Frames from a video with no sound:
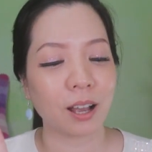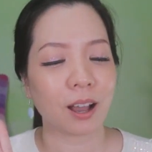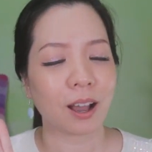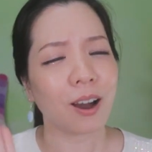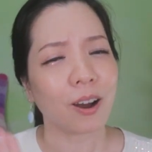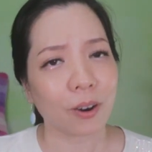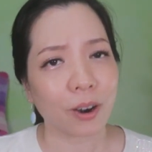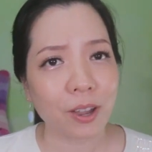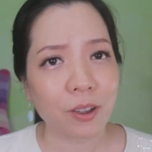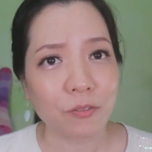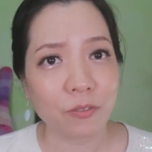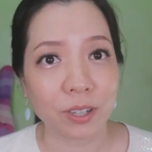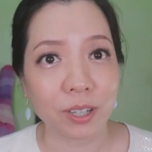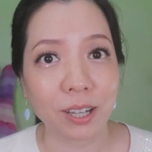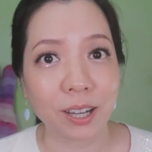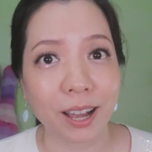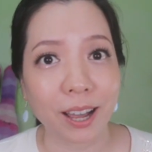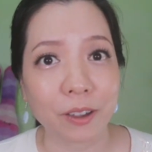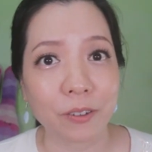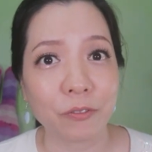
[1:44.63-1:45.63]

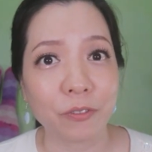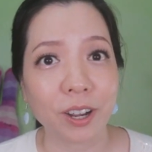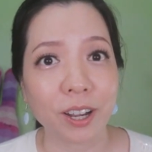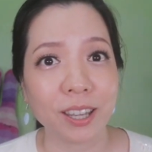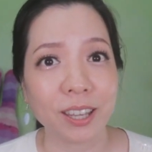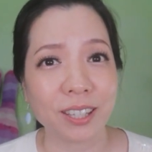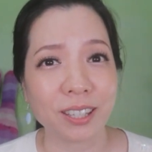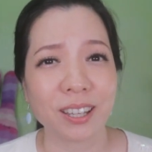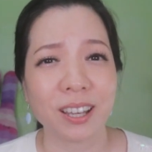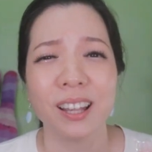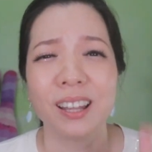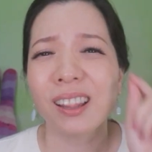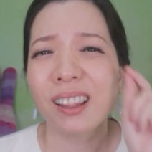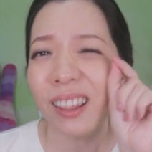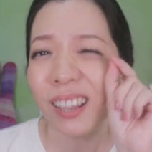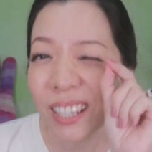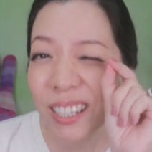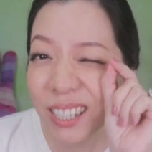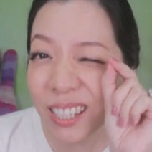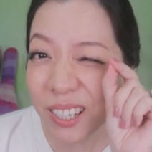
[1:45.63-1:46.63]
However, I find it a
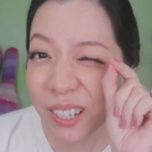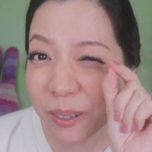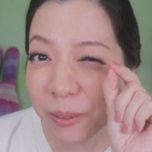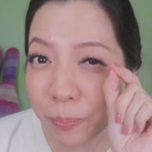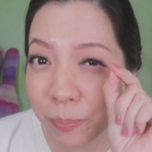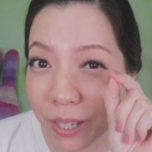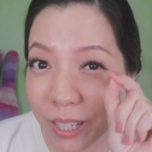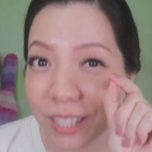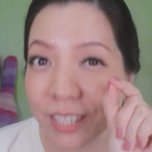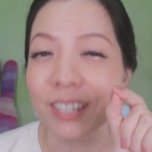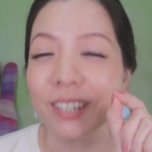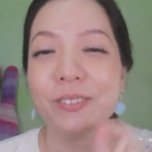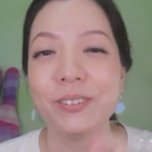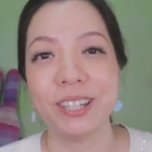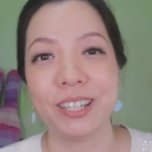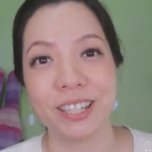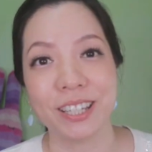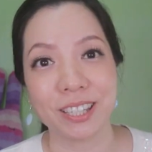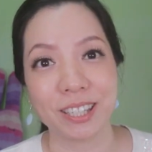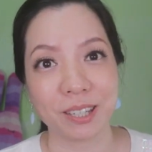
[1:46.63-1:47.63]
little bit
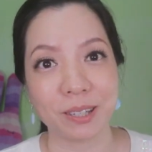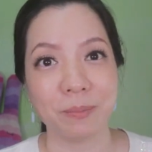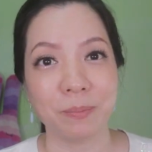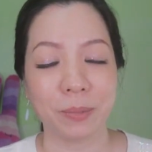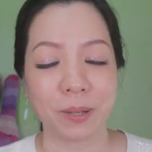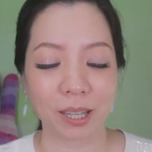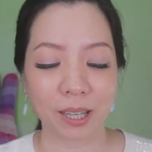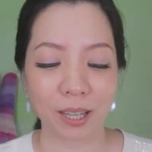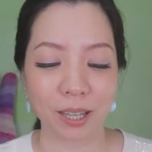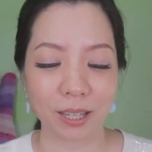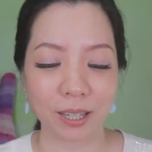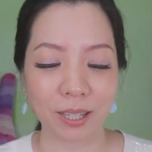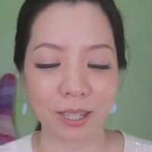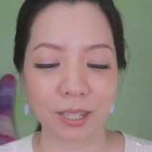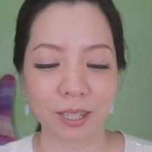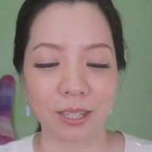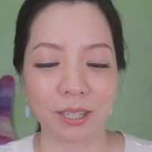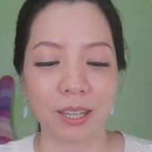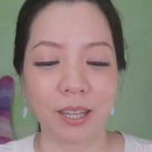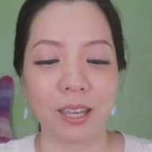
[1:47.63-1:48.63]
irritating
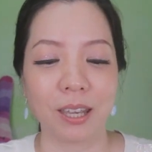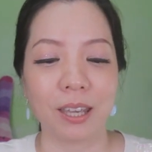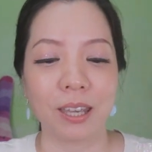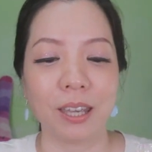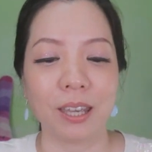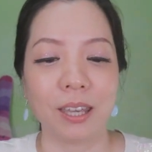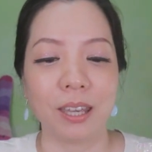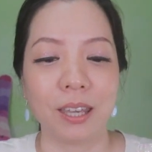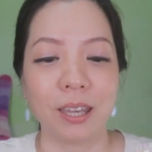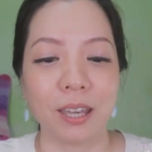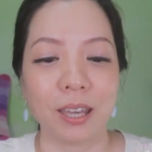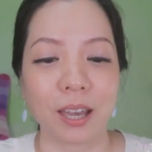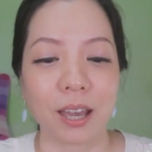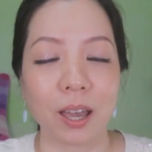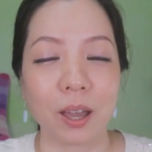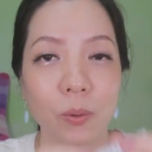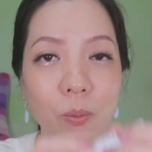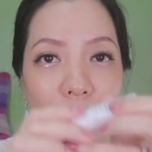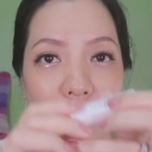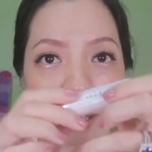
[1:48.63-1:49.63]
because
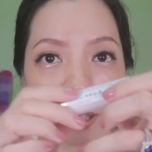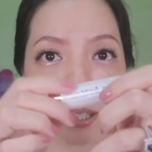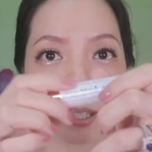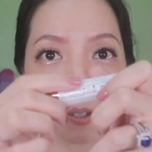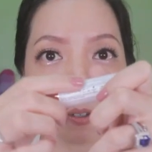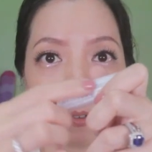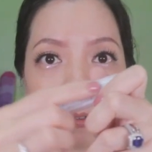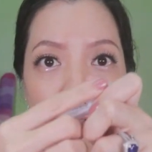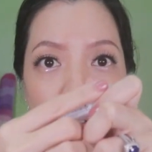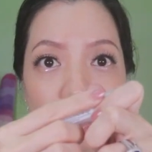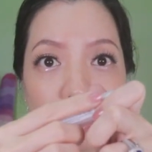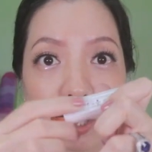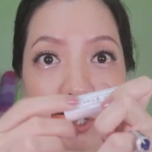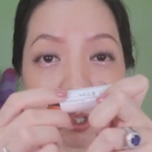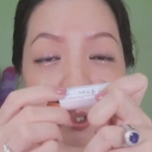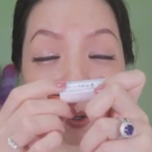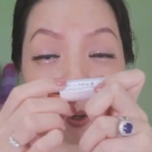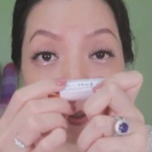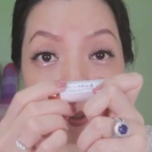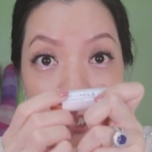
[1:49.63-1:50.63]
I wanted the
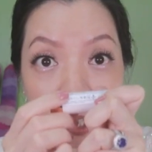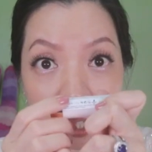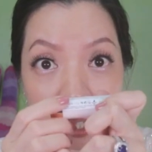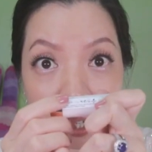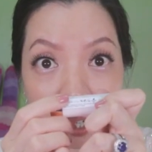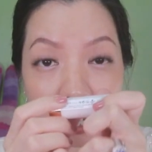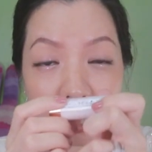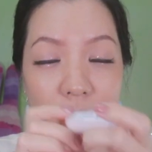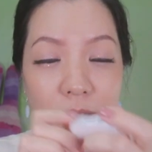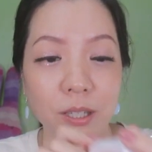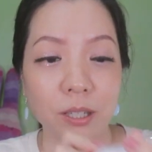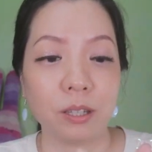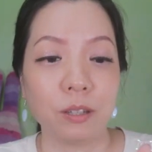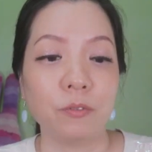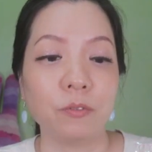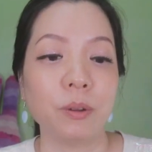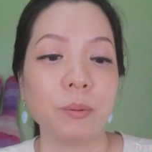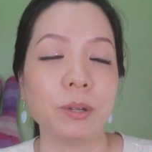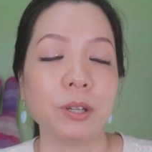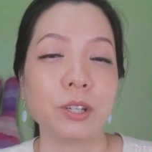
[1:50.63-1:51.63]
information over here. The
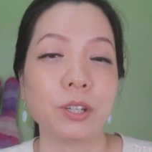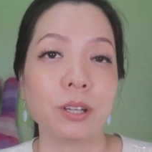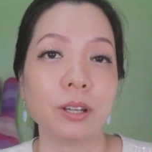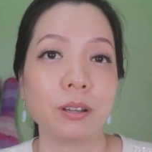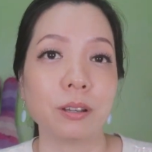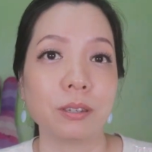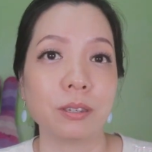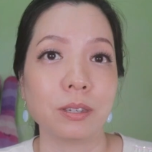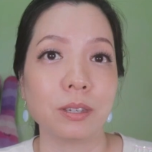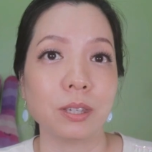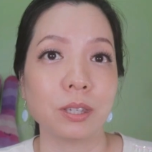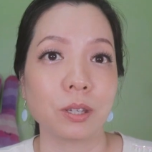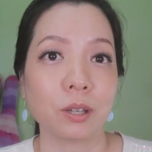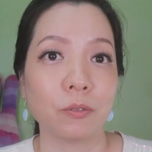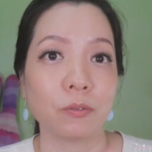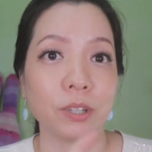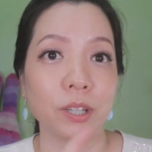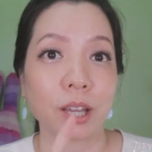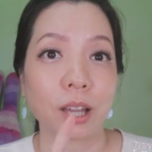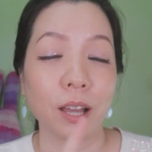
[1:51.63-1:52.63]
information consists
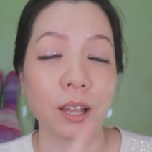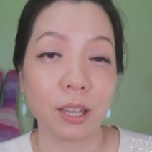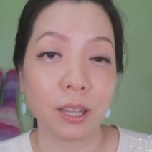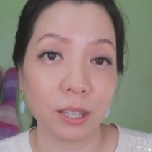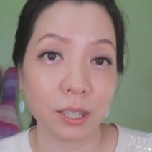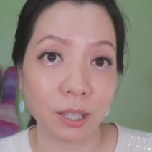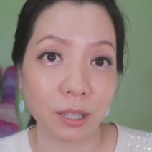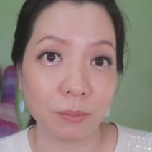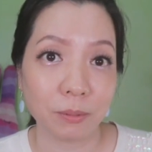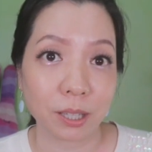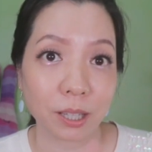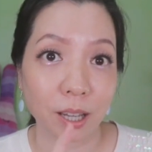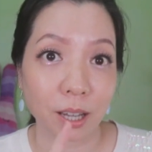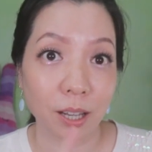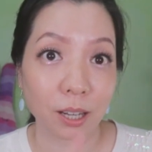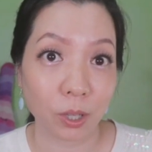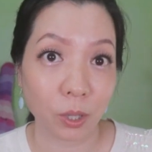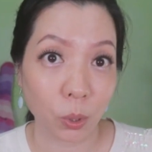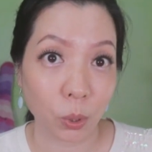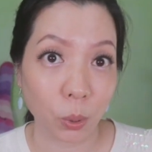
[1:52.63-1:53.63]
of the color name, the
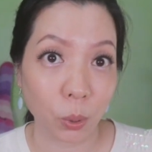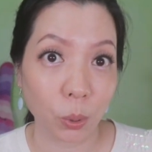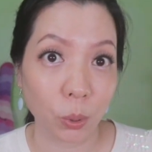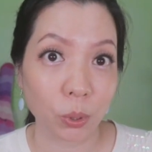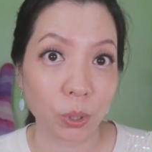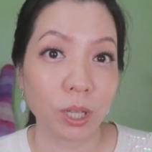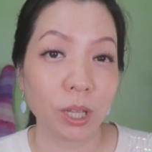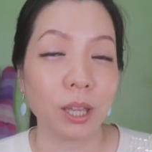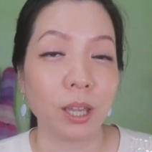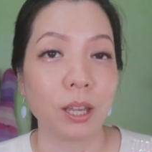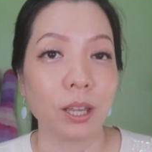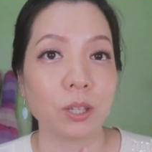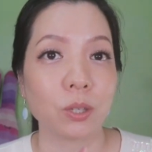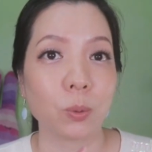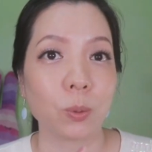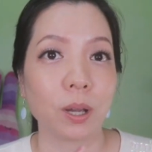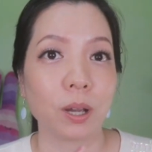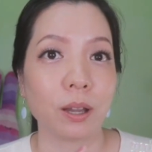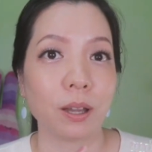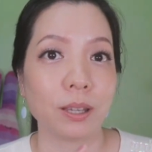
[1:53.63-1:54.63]
color code,
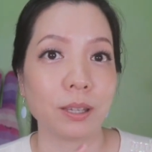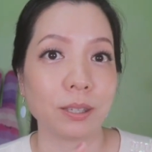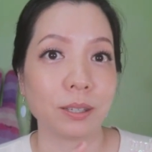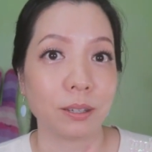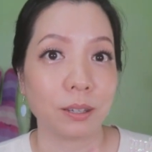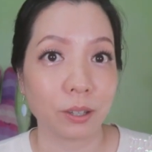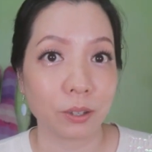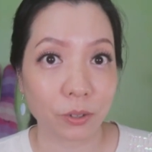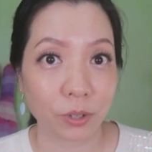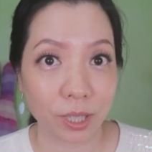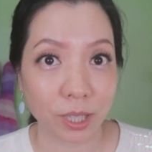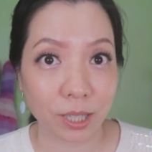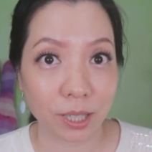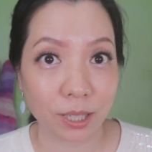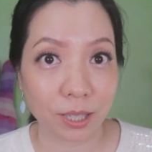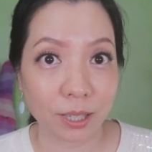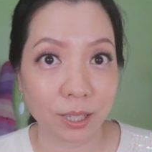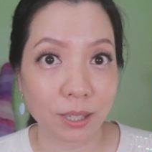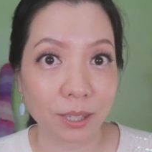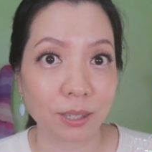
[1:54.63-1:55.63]
as well as the
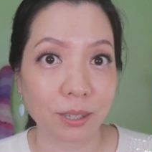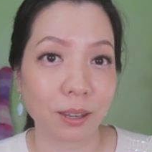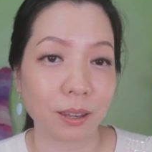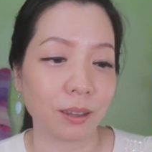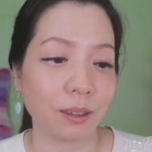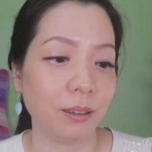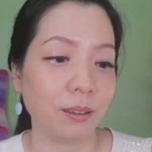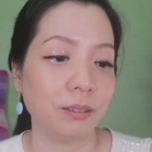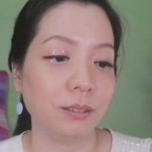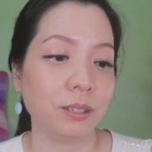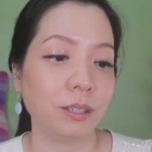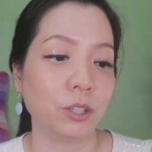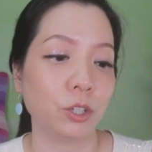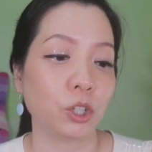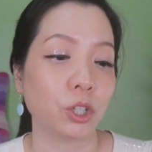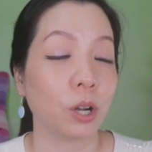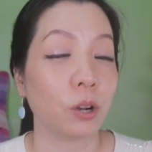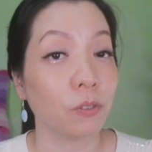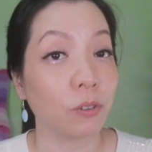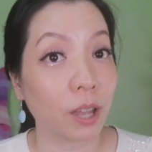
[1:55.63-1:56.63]
ingredients and the
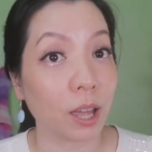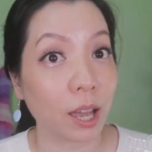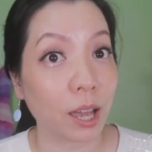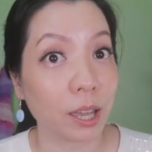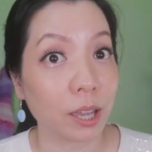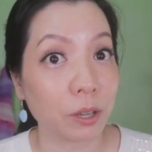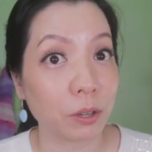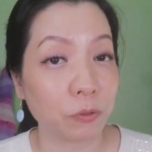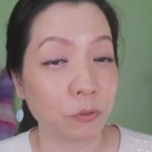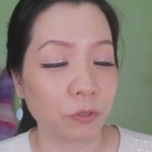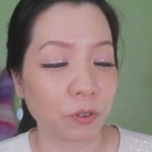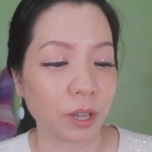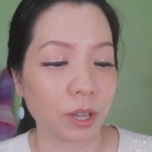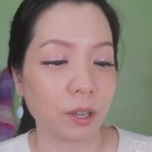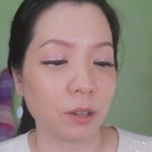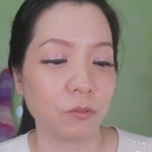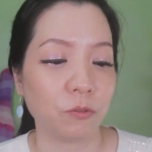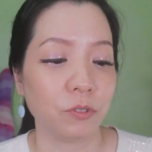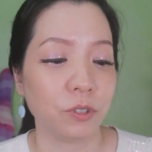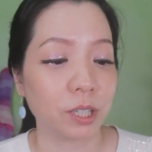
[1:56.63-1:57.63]
shelf life
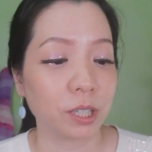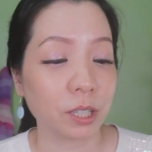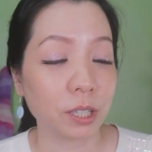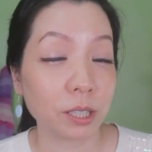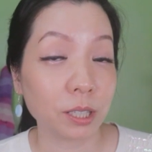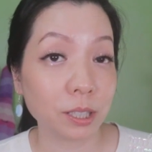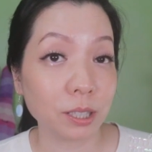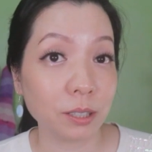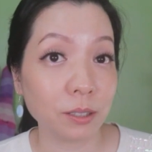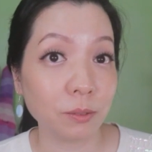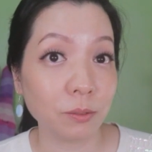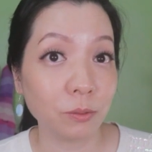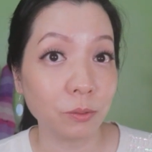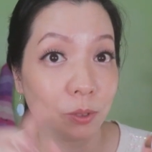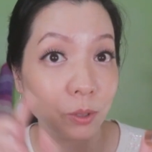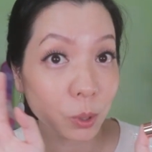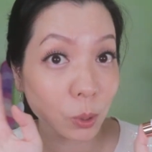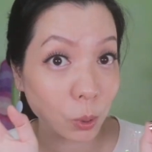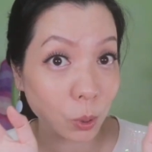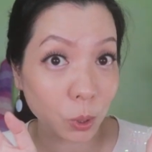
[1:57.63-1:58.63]
and vegan
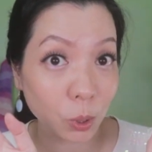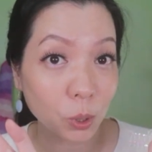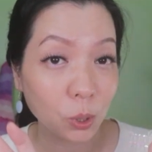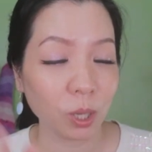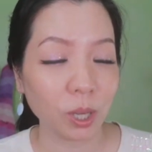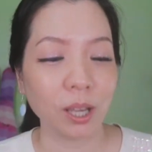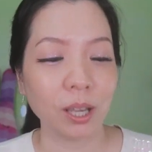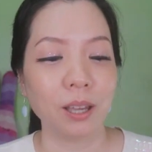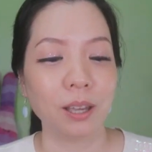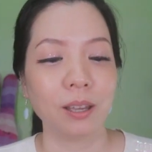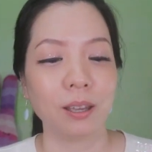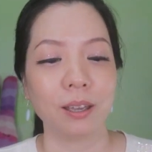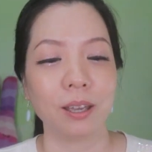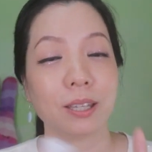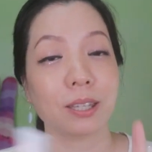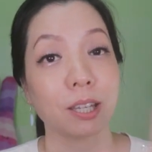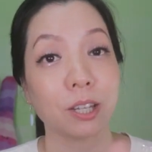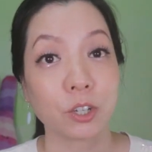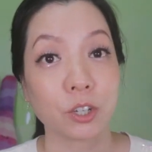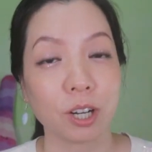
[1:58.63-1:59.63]
logo,
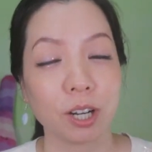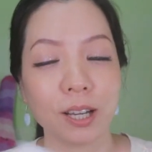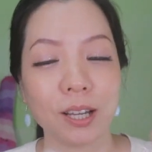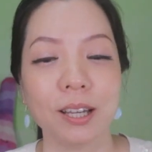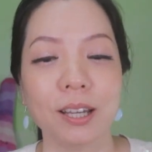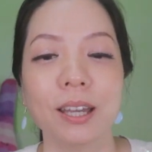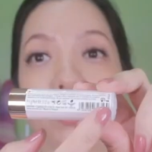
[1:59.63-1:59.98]
etc.